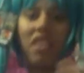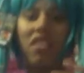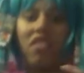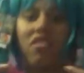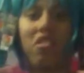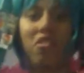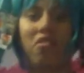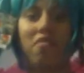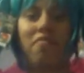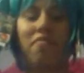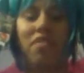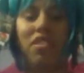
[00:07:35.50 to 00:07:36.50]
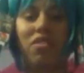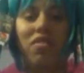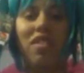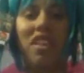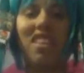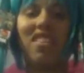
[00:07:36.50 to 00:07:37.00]
So this,
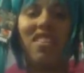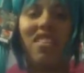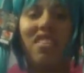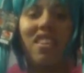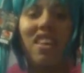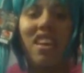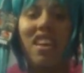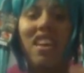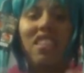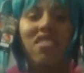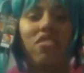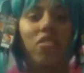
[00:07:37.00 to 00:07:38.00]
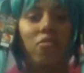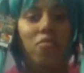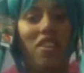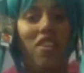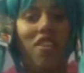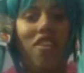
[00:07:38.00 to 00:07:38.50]
oh, it's still pretty
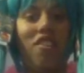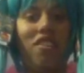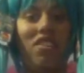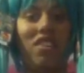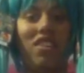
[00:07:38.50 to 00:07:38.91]
long.